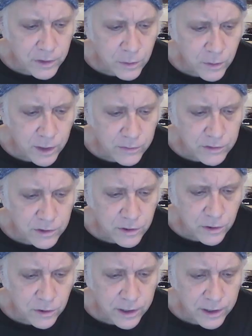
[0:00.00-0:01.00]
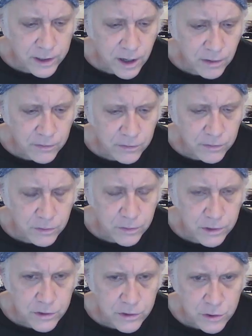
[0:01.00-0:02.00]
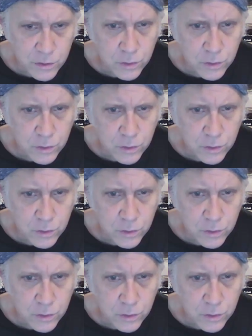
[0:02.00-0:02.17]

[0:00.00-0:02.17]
out of the UN Security Council